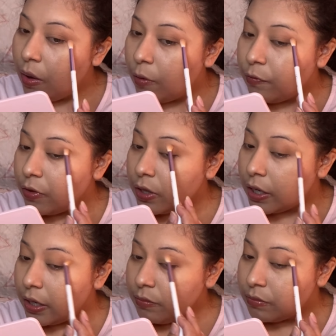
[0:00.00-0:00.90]

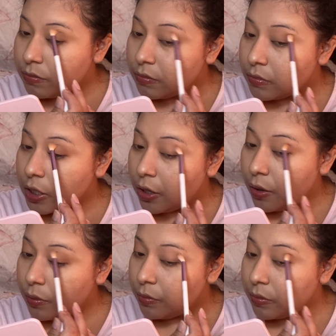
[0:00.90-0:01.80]
Hopefully, you
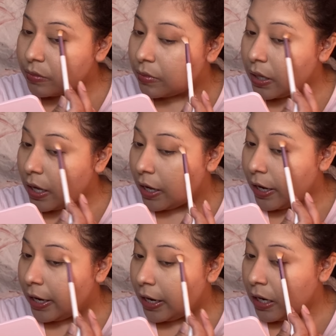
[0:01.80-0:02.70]
know,
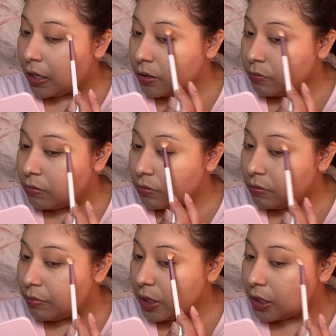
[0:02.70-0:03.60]
I
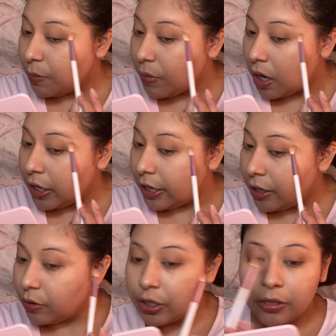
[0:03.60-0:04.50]
meet somebody,
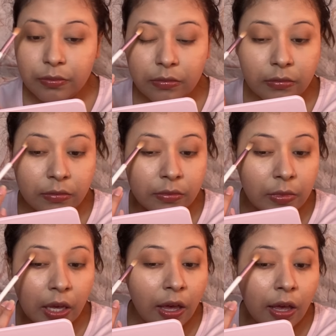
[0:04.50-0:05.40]
or
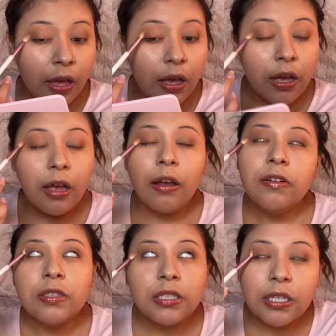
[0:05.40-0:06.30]

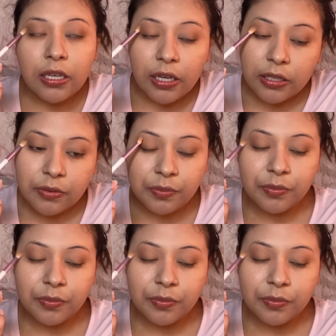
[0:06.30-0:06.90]
honestly, I